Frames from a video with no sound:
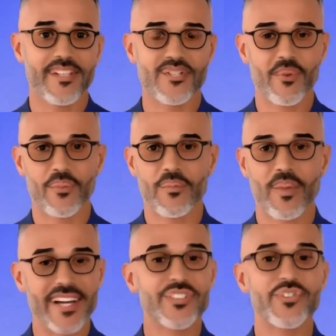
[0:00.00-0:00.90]
So
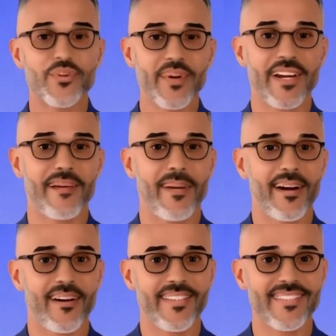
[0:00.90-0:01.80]
why should you care
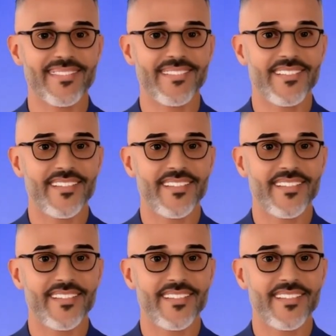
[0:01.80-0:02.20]
about all this?